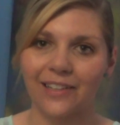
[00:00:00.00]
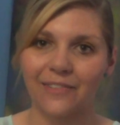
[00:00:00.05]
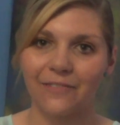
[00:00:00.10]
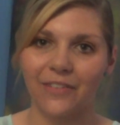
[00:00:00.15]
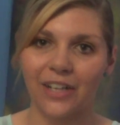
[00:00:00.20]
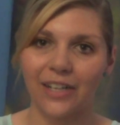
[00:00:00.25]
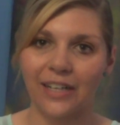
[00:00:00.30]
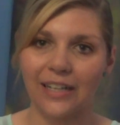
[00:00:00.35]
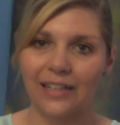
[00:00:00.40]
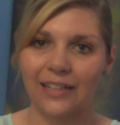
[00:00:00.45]

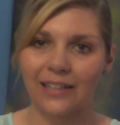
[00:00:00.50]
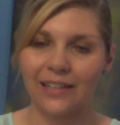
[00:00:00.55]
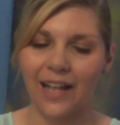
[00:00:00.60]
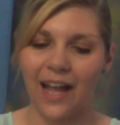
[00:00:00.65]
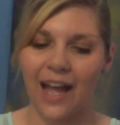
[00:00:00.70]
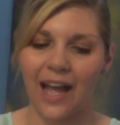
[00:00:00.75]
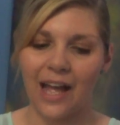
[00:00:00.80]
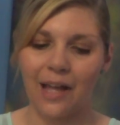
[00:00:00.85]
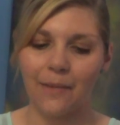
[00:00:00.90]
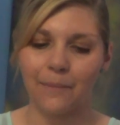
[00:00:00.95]
Very
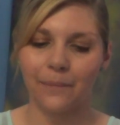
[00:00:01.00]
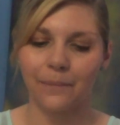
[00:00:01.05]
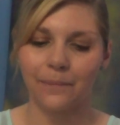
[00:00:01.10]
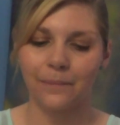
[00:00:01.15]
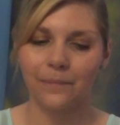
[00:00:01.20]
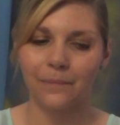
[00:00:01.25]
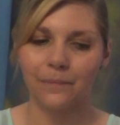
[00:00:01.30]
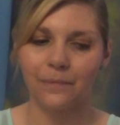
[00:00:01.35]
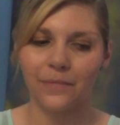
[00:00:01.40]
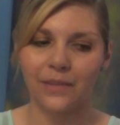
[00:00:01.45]

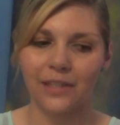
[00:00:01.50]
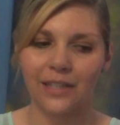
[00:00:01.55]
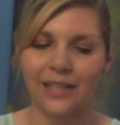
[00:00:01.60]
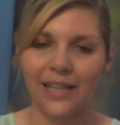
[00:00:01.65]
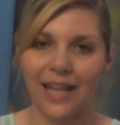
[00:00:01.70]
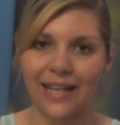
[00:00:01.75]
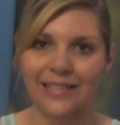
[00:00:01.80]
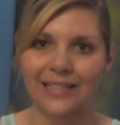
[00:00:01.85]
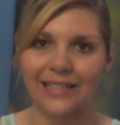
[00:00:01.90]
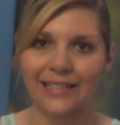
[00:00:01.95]

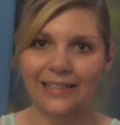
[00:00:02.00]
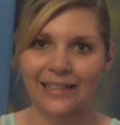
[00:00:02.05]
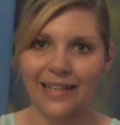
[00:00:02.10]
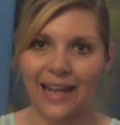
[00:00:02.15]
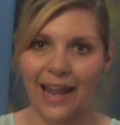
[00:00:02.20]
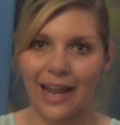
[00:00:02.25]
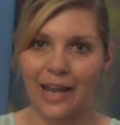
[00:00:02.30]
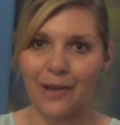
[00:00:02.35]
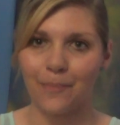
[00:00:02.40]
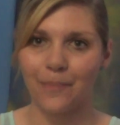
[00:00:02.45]
classic
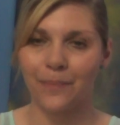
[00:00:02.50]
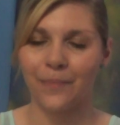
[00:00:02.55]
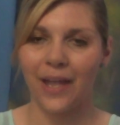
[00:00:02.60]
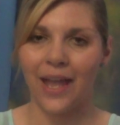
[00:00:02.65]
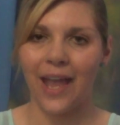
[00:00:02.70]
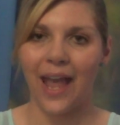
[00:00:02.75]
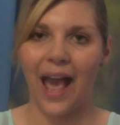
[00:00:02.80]
name.